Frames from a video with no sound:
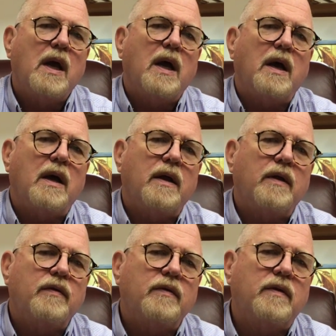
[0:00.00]

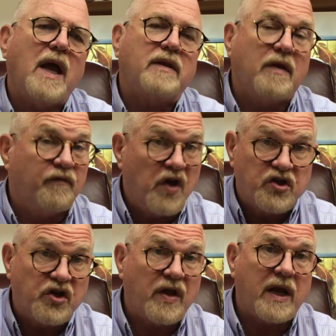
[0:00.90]
that the
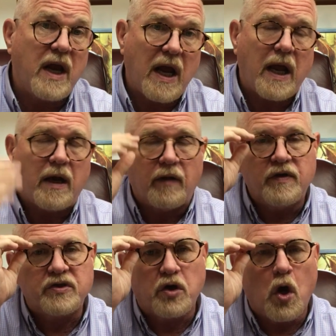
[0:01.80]
vision that he had,
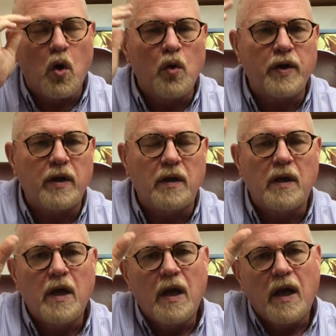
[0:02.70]
this golden,